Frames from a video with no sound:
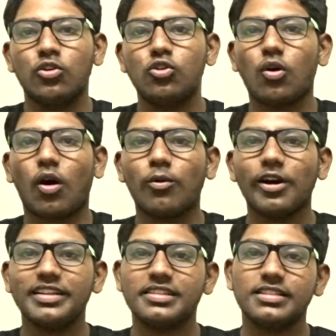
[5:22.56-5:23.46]
To
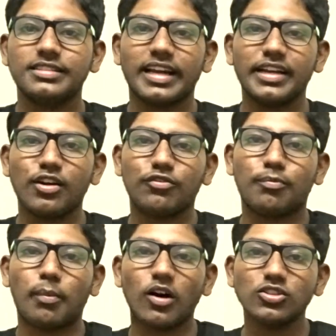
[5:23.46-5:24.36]
avoid this kind of
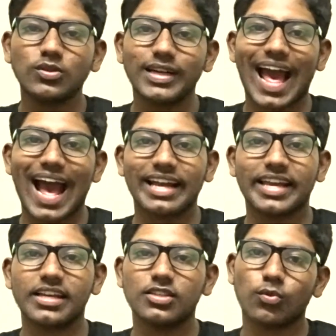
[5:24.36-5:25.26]
password
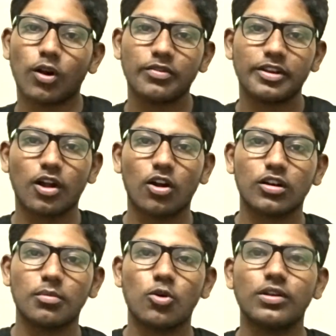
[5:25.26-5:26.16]
hackings, what we
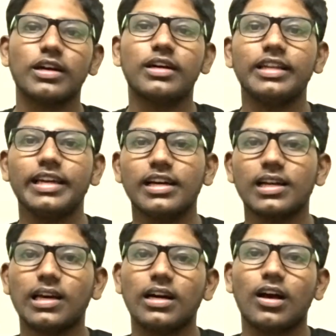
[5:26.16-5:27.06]
talked about
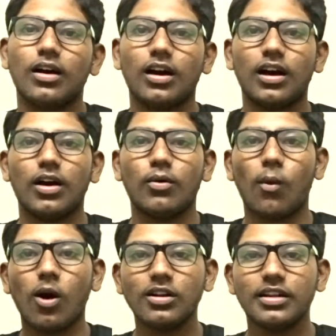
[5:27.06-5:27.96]
earlier,
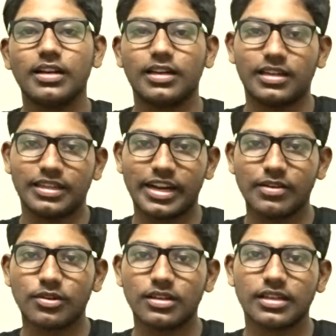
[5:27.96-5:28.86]
what
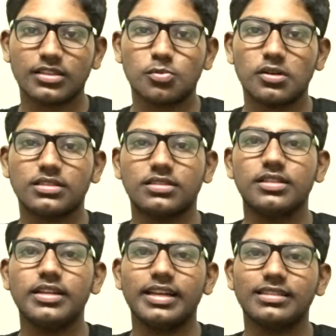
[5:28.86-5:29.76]
network experts
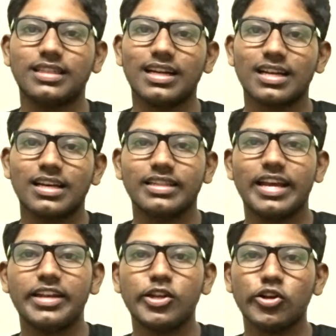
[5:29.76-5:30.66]
did is that
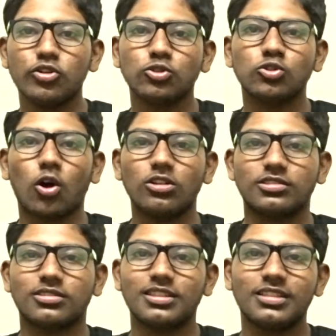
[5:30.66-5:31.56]
they introduced
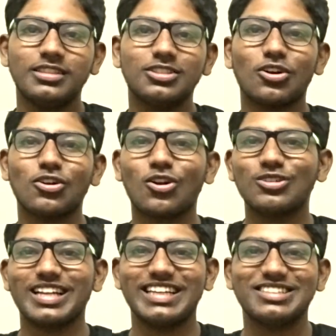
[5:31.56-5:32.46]
salts. These are
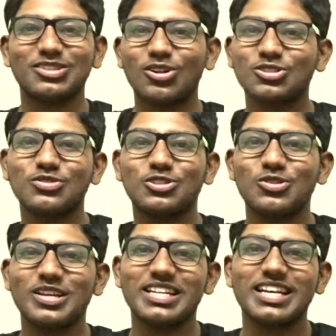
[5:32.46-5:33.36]
not like salts which
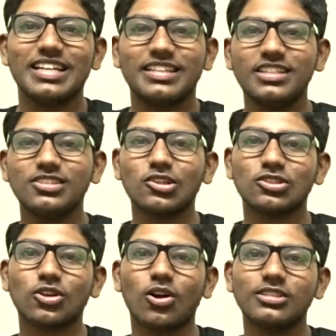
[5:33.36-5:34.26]
you eat. These are
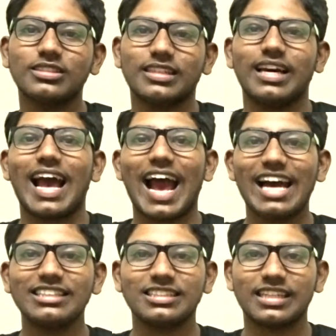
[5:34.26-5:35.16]
salt,
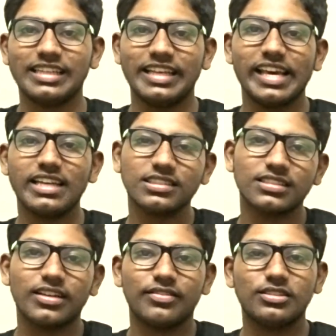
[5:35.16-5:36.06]
hash and
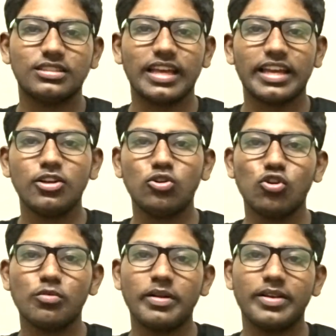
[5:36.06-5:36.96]
yes, which they
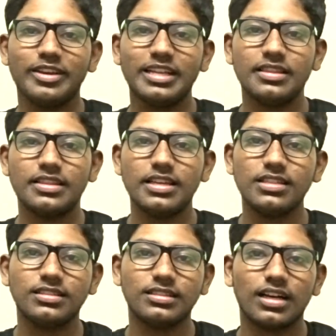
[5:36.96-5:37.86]
include between
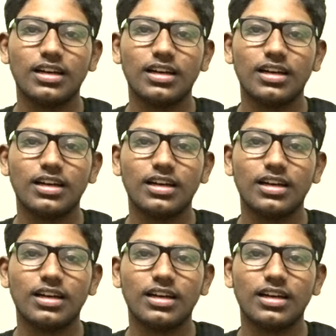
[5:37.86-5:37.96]
these